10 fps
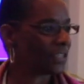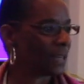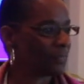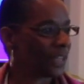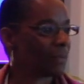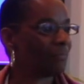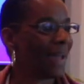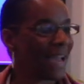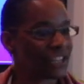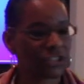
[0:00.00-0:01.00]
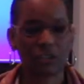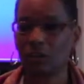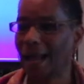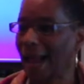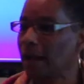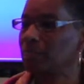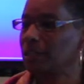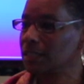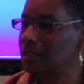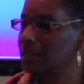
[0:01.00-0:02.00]
something magical
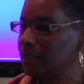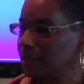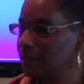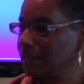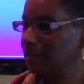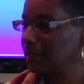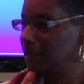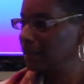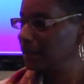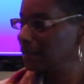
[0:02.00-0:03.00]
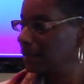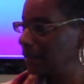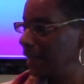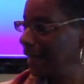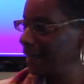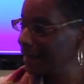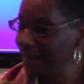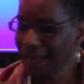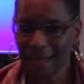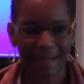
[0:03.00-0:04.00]
happens. And
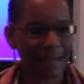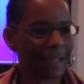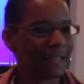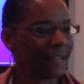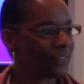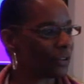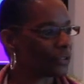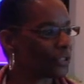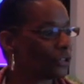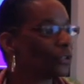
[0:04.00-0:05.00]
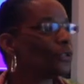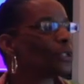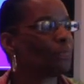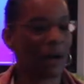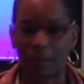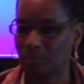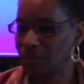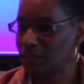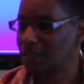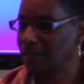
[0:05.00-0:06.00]
again, I get those
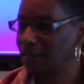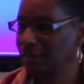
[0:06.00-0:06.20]
goosebumps.